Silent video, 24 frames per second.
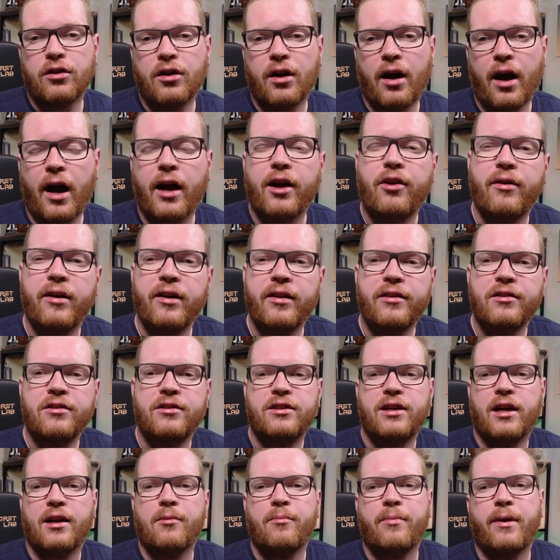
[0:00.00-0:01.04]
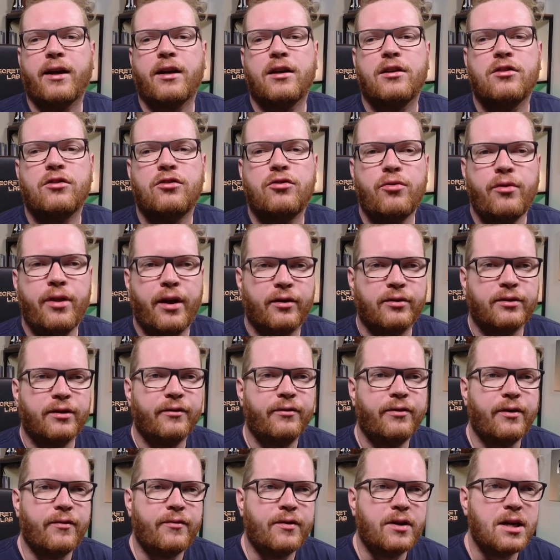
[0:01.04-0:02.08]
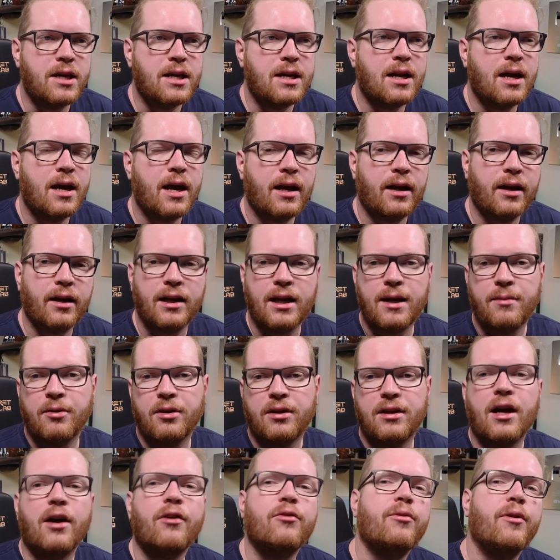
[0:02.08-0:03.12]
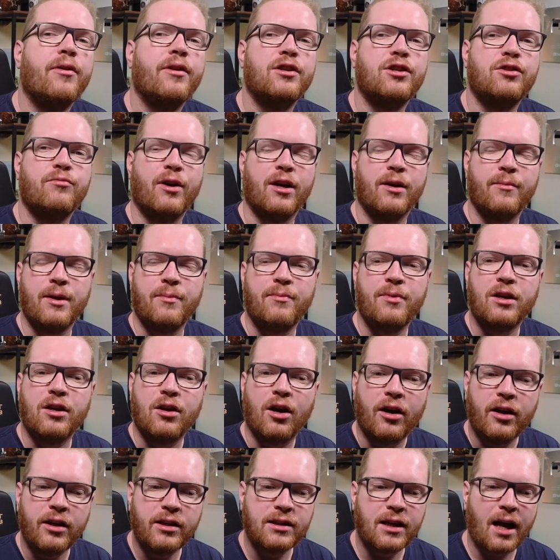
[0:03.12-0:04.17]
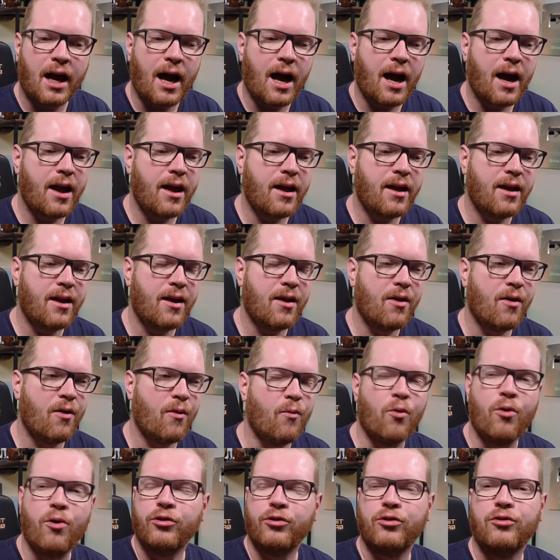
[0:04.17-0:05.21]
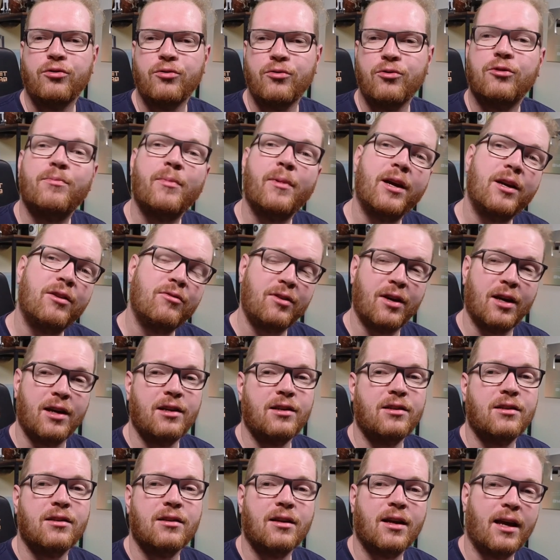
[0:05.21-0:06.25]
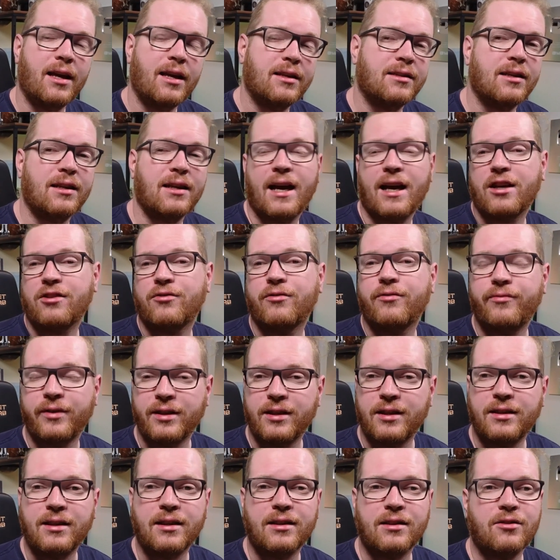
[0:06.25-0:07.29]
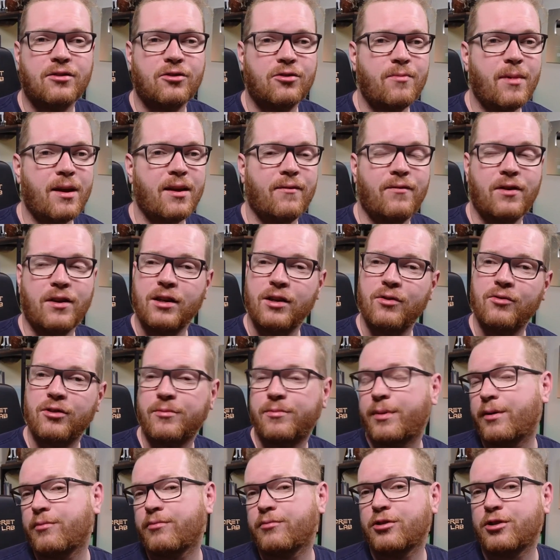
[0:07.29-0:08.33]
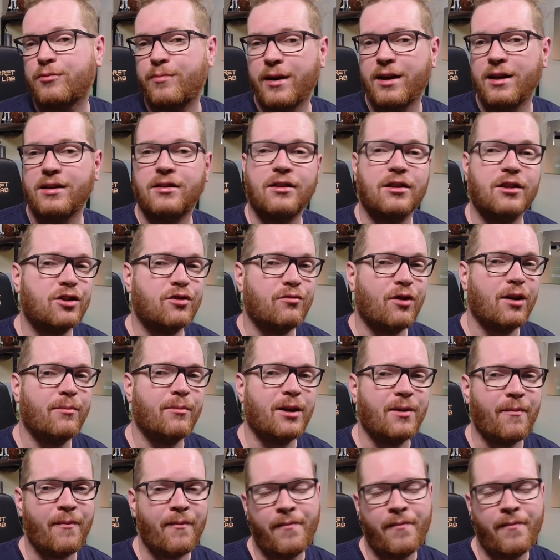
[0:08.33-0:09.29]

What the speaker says: I created this channel back in 2015, and I named it Down to Earth Astronomy because I wanted to use my education as an astrophysicist to make videos about space and astronomy.